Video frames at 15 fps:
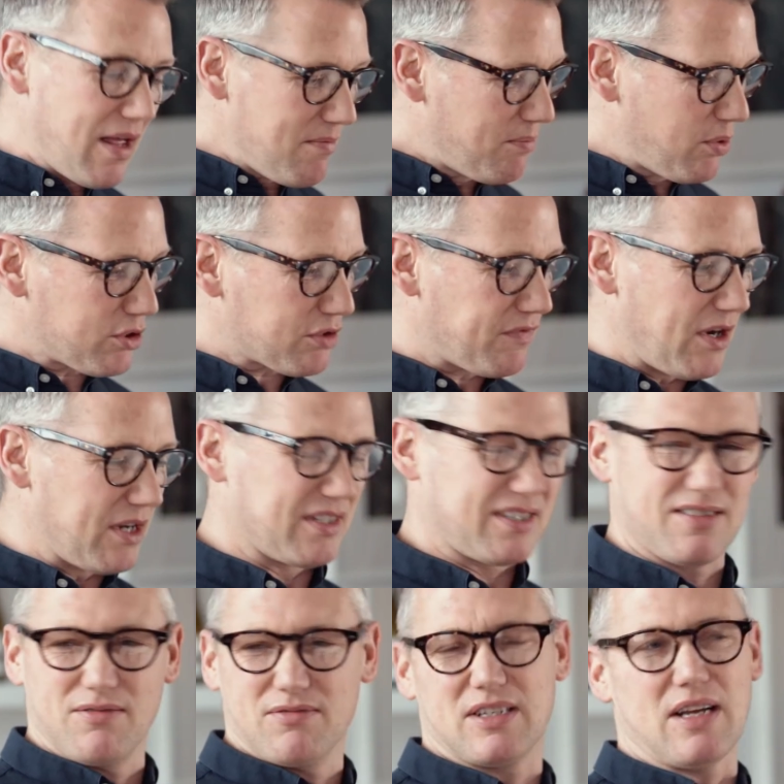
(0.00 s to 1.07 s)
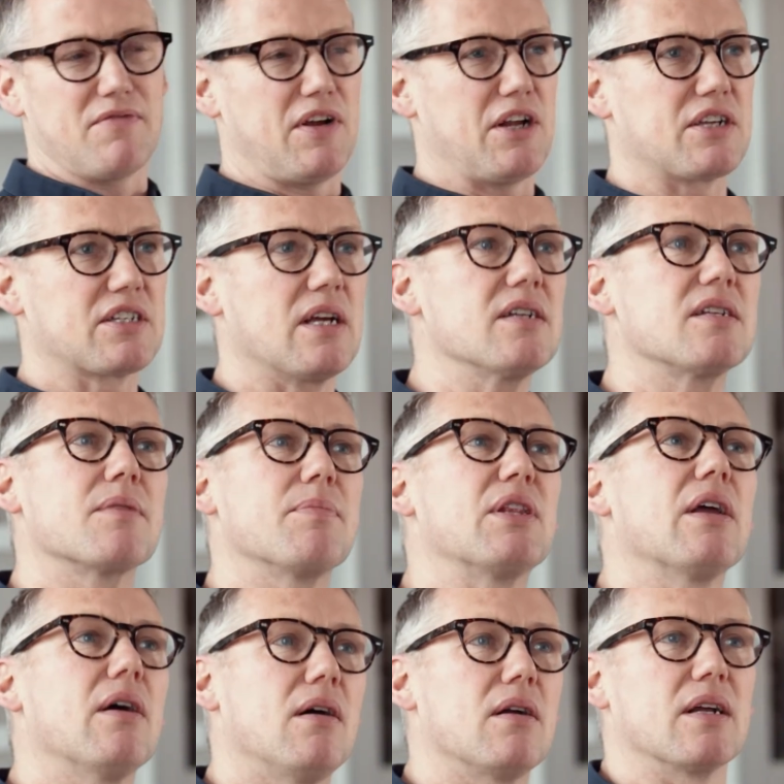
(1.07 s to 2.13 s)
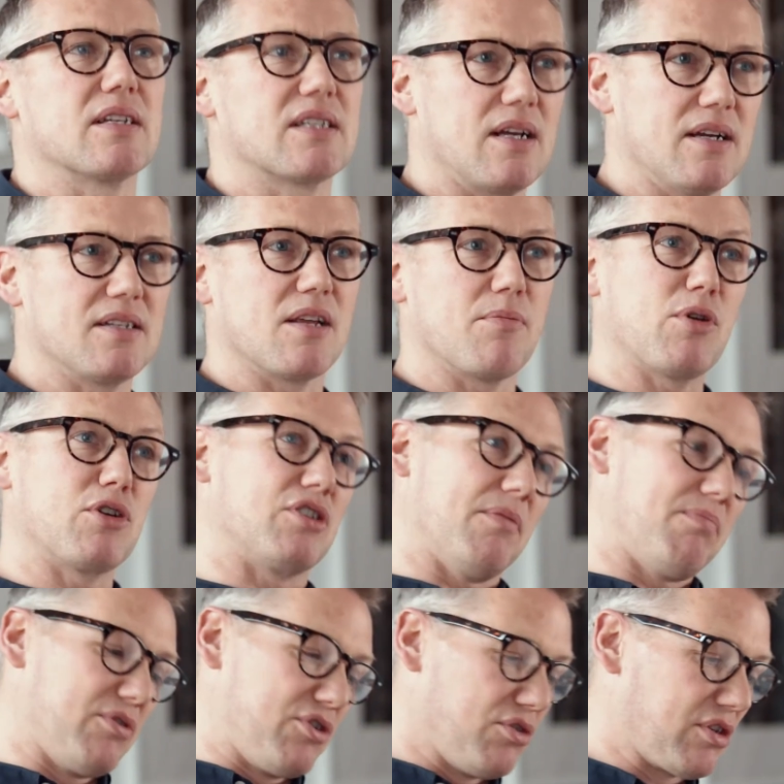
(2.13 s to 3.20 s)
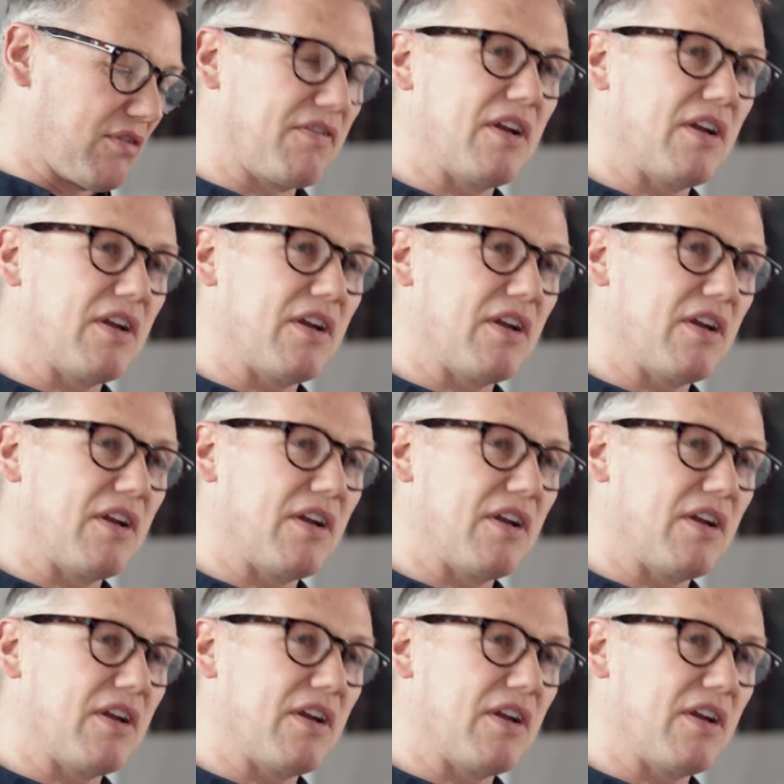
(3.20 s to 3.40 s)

Bush vines don't sound very exciting, but they are exciting because they produce a